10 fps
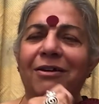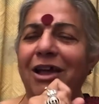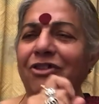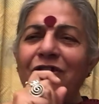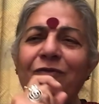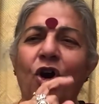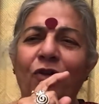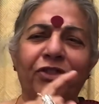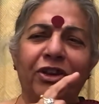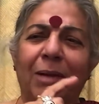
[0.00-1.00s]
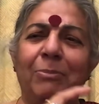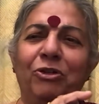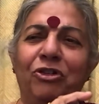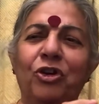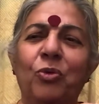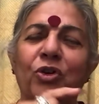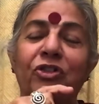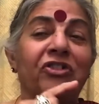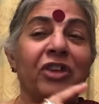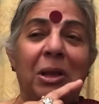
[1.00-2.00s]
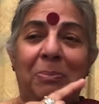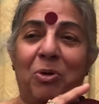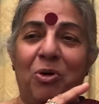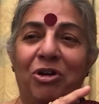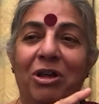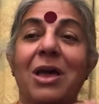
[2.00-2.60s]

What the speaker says: Rajiv, of the WTO was in Singapore,